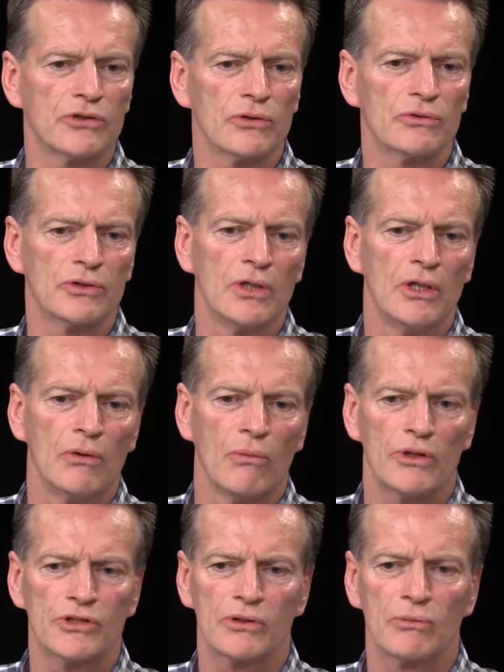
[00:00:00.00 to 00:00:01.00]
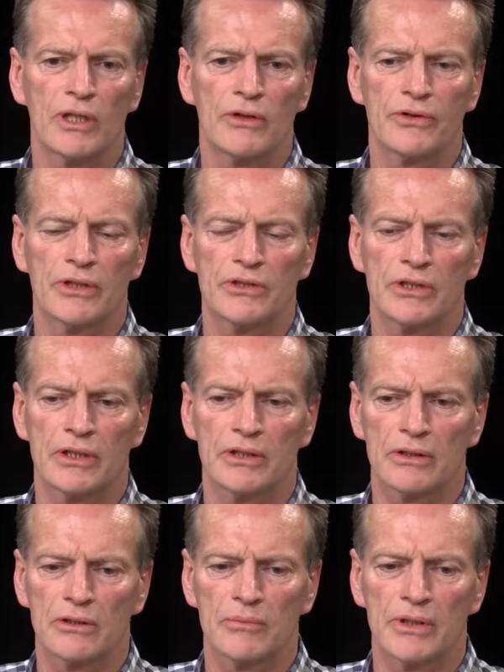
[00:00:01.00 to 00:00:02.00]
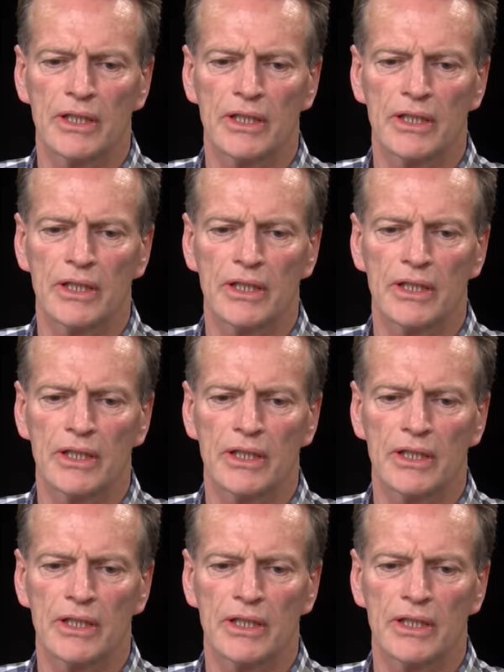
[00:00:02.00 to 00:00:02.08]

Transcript: So once in a while, things get a little bit